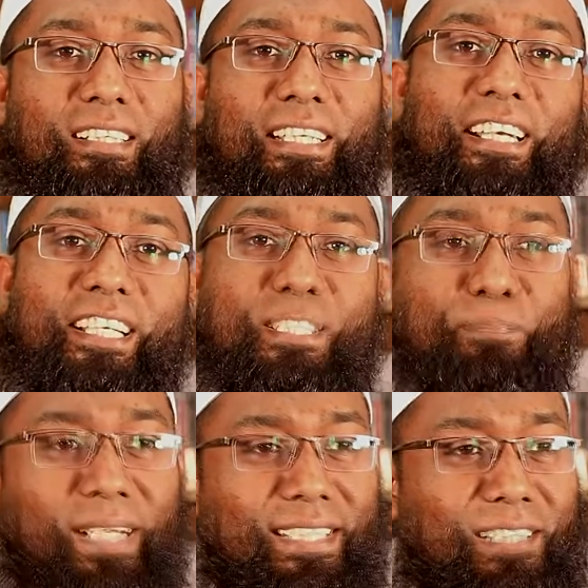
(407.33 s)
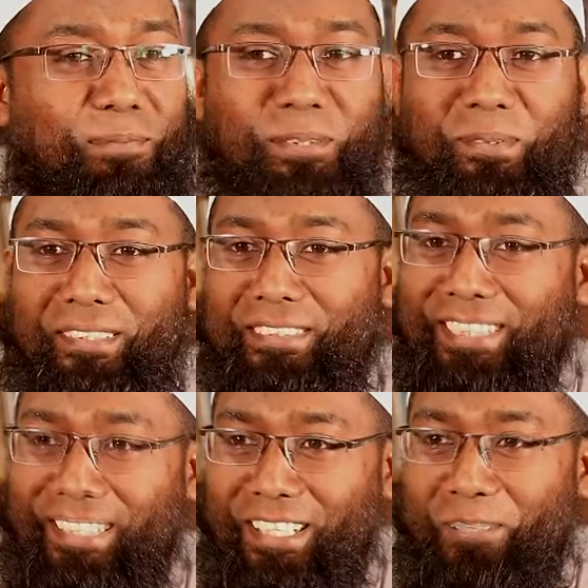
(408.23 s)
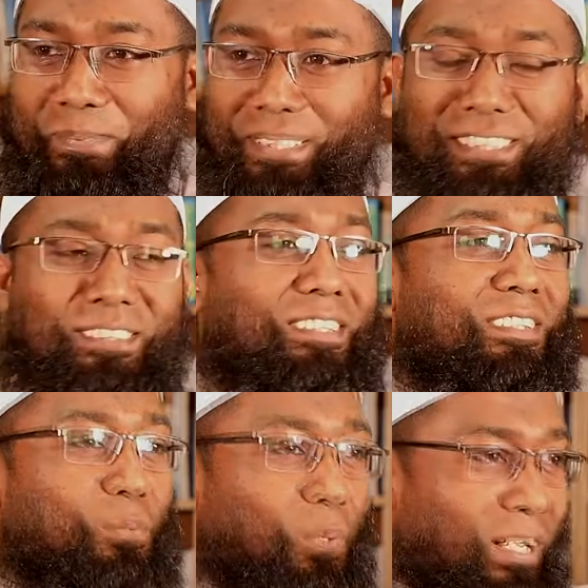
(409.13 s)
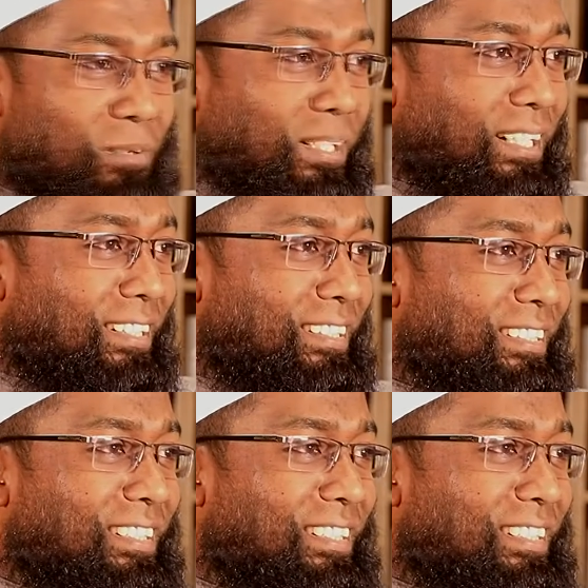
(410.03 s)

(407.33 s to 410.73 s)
Irrespective you are general person or ulama,